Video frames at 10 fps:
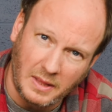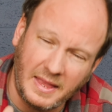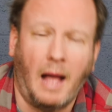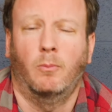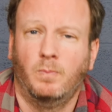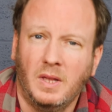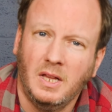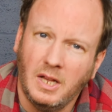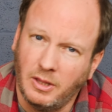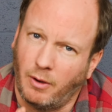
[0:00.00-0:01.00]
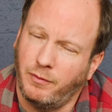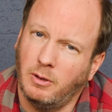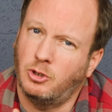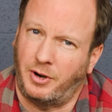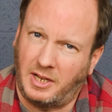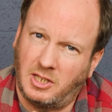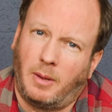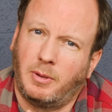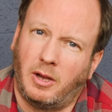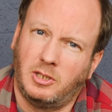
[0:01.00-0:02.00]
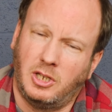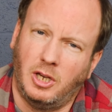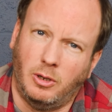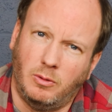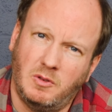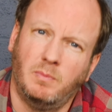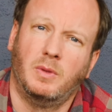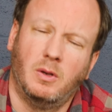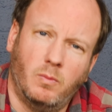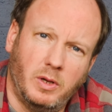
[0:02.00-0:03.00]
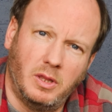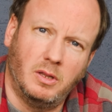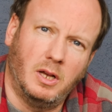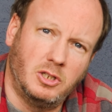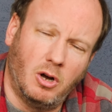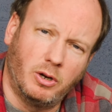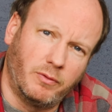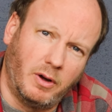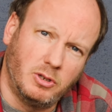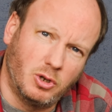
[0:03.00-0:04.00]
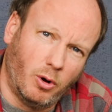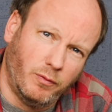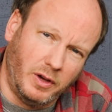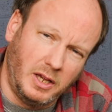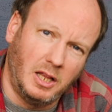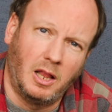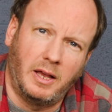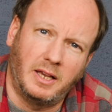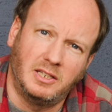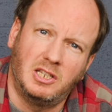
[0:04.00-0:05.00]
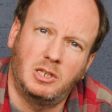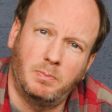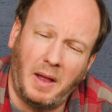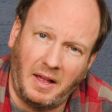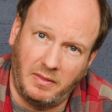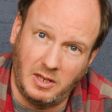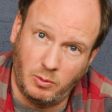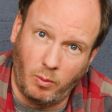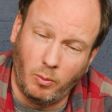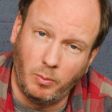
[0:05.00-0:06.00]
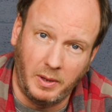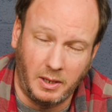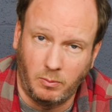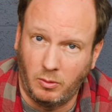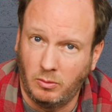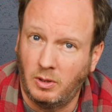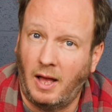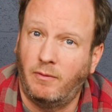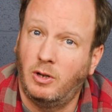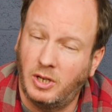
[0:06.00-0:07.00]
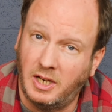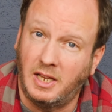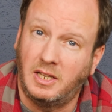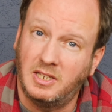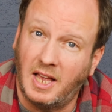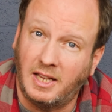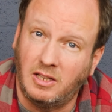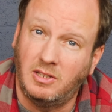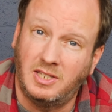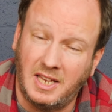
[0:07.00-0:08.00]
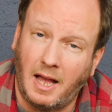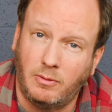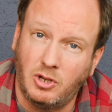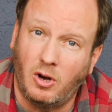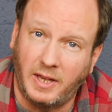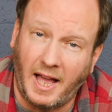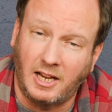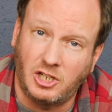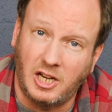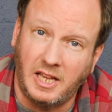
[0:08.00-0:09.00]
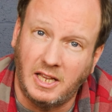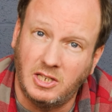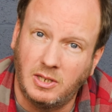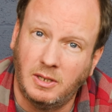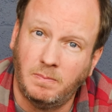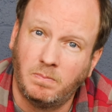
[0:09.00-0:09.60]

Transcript: Now, there are a few tricks I'm going to use. With a darker roast coffee, like I suspect this one will be, and we'll have a look at it in a second to see how dark it actually is,